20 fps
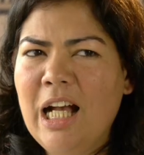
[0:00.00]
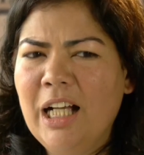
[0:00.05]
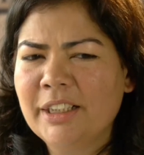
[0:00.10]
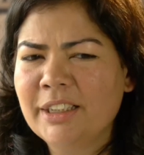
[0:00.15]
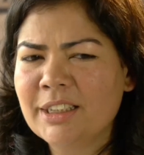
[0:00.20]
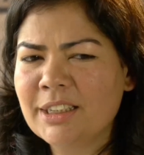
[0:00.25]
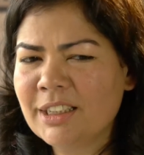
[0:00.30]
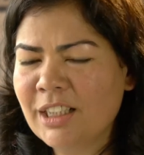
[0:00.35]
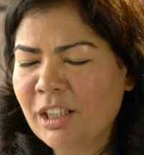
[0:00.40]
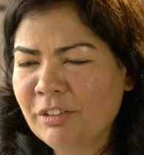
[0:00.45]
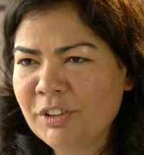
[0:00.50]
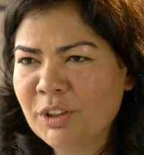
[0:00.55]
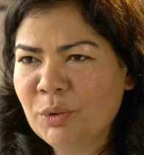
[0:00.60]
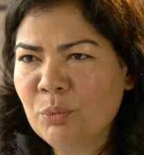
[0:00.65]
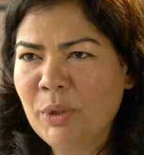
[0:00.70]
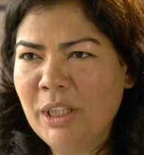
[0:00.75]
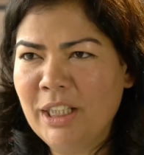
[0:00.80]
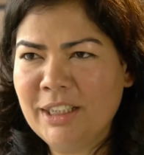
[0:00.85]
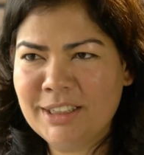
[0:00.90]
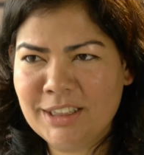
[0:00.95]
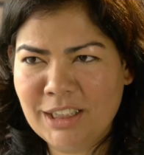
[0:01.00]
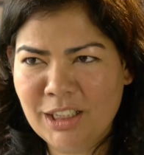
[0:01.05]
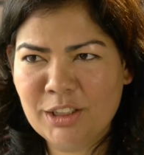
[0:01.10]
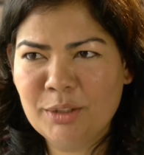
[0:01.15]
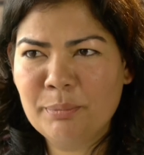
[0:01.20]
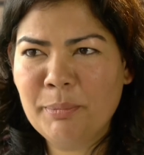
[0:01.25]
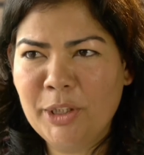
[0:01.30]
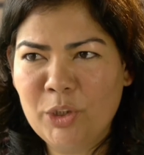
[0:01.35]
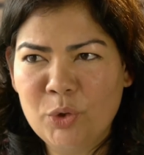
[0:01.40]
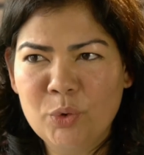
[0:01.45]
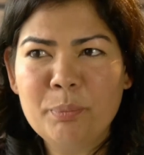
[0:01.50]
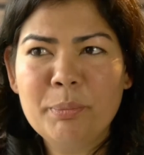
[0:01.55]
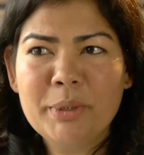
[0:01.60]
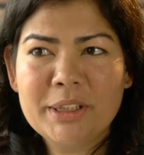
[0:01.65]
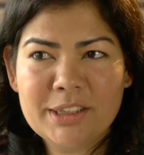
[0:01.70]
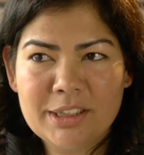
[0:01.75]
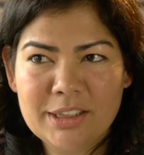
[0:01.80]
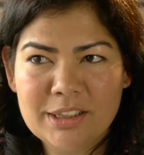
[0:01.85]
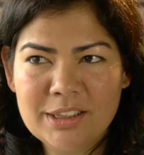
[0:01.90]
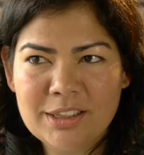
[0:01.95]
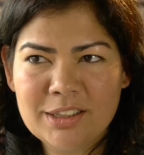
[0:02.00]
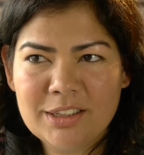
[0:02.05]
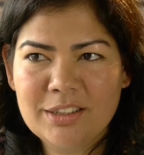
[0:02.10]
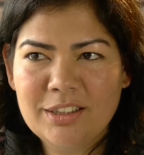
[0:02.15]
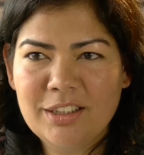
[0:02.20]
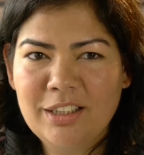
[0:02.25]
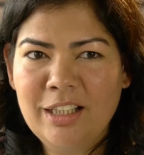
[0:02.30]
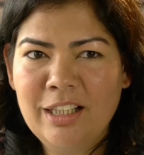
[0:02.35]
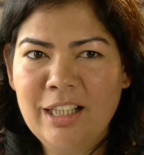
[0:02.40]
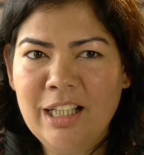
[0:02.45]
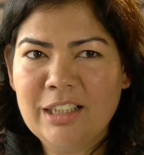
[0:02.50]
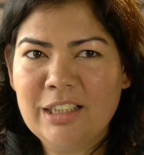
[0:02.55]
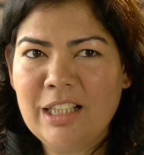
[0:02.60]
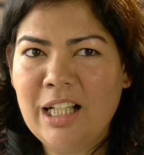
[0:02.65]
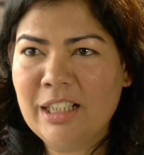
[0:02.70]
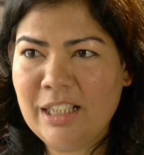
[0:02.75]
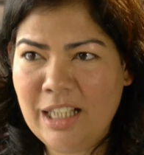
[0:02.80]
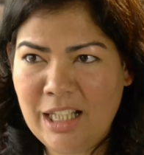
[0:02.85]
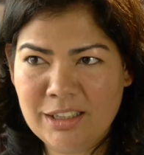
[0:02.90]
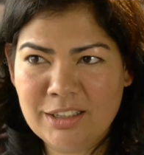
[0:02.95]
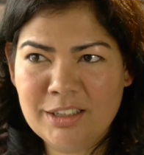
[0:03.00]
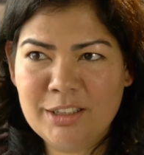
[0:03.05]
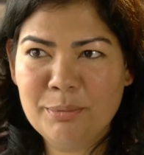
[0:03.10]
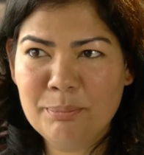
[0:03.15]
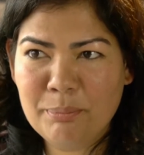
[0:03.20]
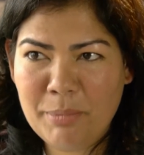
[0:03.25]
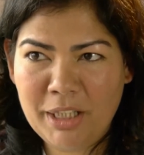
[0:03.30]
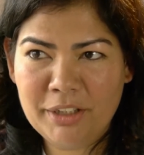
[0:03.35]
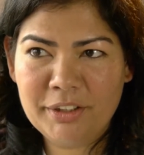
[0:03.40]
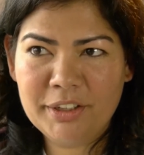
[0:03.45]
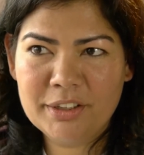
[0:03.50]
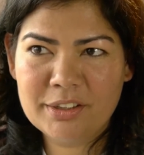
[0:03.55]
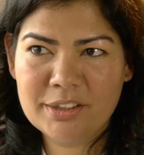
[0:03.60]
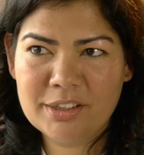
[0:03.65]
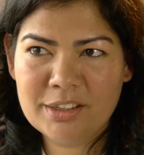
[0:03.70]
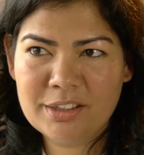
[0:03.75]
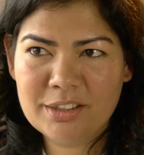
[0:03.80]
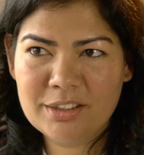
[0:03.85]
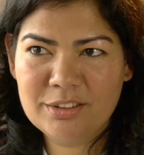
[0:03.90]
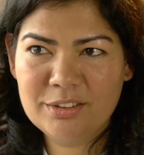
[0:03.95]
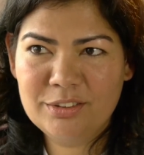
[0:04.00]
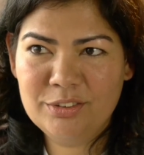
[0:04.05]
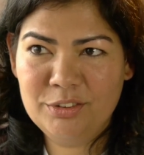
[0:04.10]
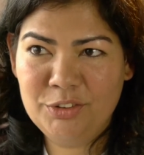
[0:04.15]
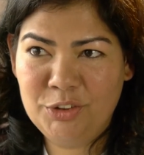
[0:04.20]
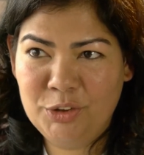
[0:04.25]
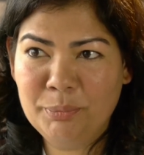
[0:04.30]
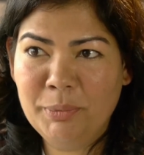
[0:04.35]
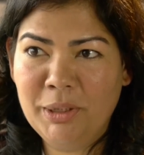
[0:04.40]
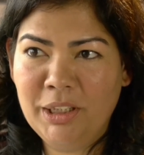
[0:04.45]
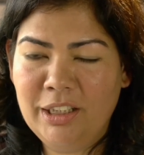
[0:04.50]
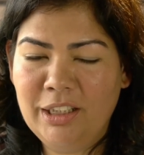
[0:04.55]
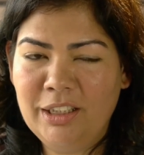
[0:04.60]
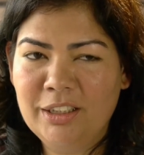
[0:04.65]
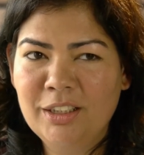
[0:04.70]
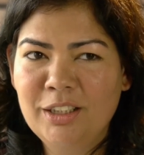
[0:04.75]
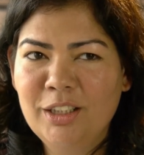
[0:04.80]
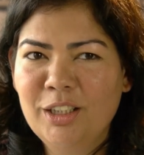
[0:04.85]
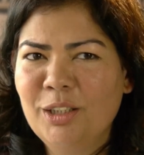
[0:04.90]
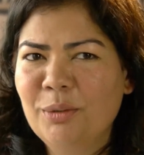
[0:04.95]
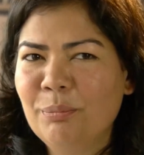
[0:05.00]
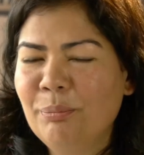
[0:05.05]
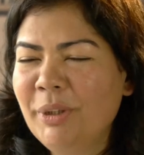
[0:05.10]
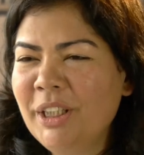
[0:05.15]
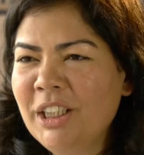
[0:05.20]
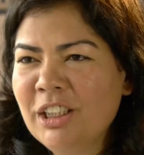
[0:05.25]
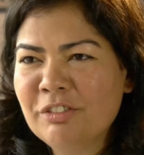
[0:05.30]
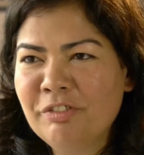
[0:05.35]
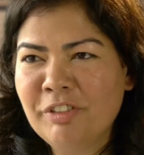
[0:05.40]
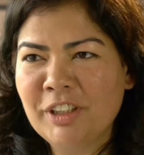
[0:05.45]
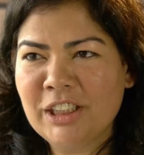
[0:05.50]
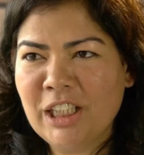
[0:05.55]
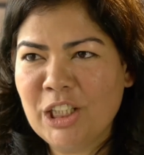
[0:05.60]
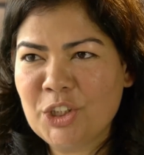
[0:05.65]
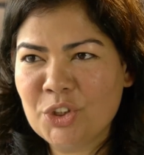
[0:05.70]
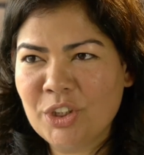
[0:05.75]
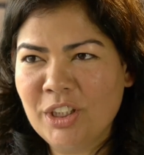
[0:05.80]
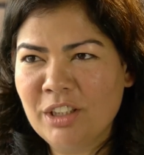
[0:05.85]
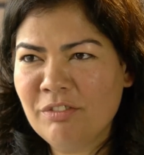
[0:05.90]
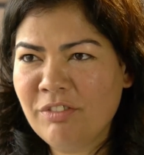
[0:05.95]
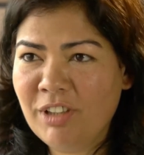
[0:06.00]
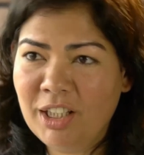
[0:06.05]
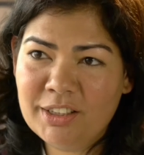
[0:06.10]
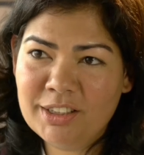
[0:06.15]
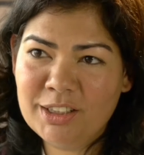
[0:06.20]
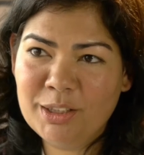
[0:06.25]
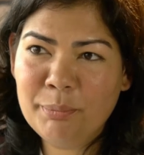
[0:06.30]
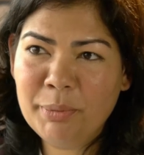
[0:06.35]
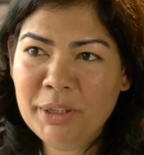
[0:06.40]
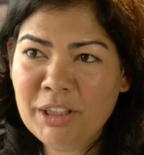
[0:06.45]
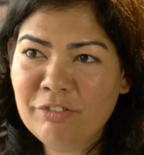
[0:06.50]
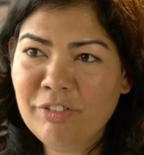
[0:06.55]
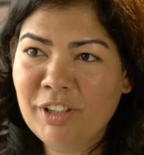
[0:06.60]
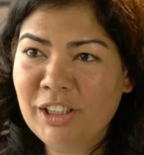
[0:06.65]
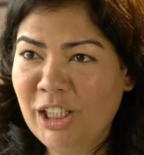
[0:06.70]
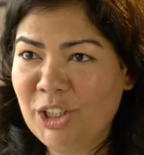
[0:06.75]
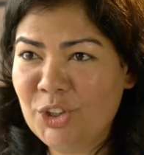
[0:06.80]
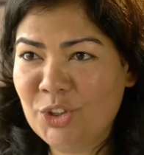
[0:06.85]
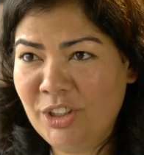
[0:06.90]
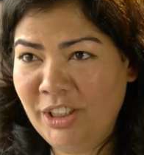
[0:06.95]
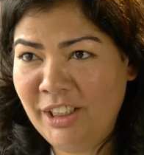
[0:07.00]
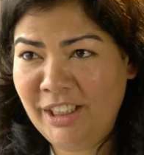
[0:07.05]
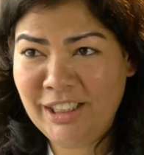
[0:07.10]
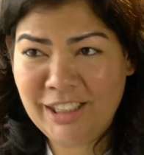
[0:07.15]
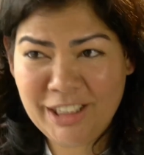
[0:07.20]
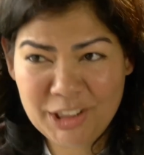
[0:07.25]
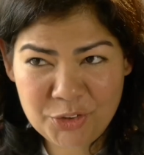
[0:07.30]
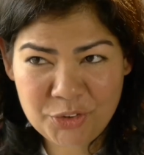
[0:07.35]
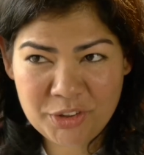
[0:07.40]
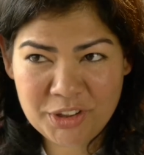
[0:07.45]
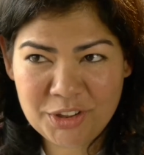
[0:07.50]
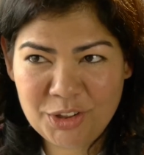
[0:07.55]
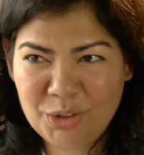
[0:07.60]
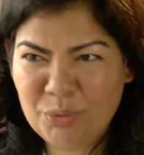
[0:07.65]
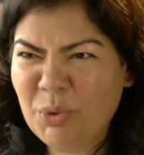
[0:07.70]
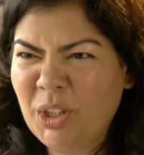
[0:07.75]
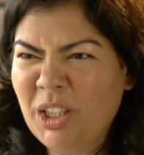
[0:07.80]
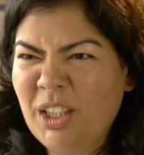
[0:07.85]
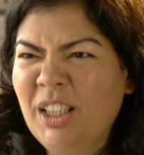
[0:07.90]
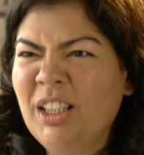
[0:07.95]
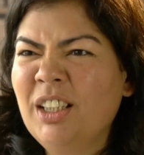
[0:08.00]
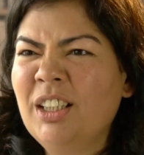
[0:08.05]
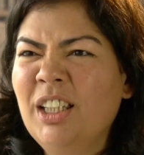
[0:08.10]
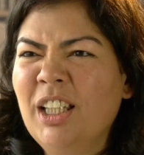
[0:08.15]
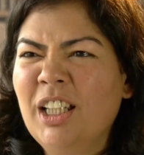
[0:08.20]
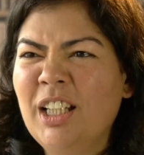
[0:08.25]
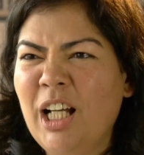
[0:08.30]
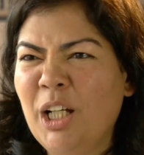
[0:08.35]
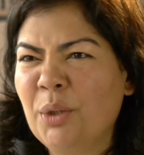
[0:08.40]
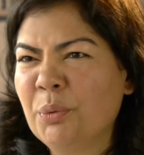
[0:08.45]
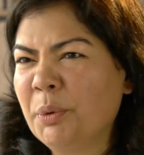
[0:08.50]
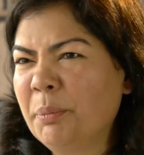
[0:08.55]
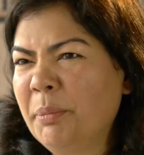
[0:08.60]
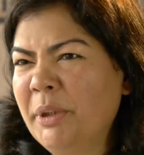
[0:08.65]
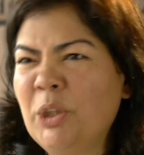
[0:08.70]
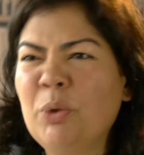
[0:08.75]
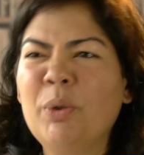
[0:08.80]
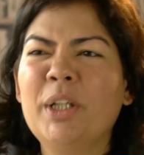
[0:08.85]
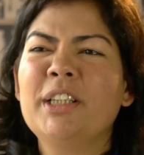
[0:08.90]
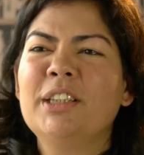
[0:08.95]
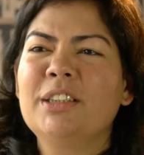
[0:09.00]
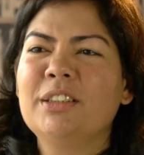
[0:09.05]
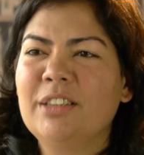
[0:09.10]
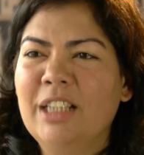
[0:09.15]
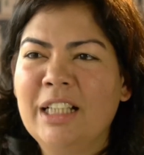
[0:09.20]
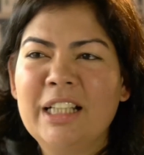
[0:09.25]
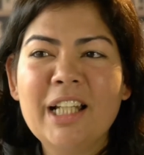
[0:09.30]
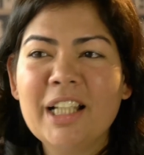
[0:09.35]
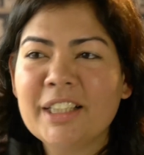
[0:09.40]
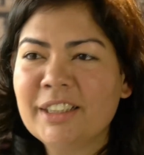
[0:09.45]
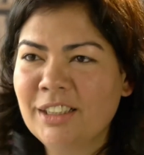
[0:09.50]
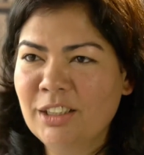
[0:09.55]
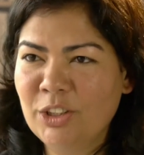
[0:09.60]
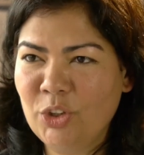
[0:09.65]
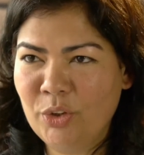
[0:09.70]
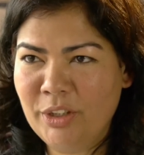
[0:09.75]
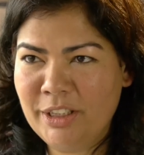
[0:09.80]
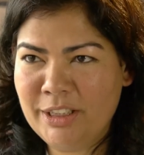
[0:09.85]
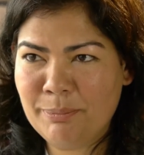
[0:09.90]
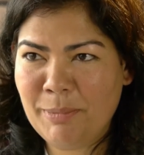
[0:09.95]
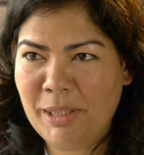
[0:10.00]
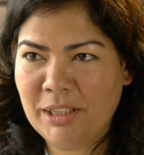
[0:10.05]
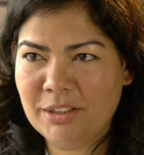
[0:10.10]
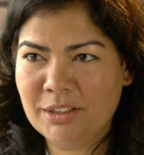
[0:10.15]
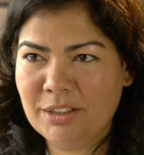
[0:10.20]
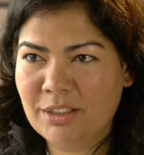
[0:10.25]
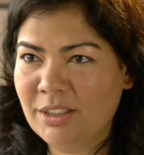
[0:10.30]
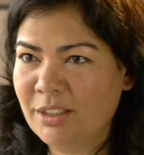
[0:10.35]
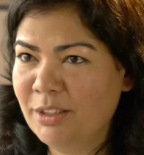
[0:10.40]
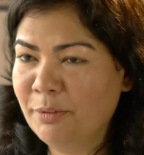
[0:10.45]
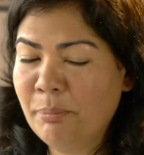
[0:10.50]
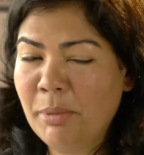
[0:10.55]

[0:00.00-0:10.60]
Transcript: I discovered when I started my own business that I had some barriers to money. Being a financial advisor, being financially literate, you would think that I would be quite enlightened on these matters.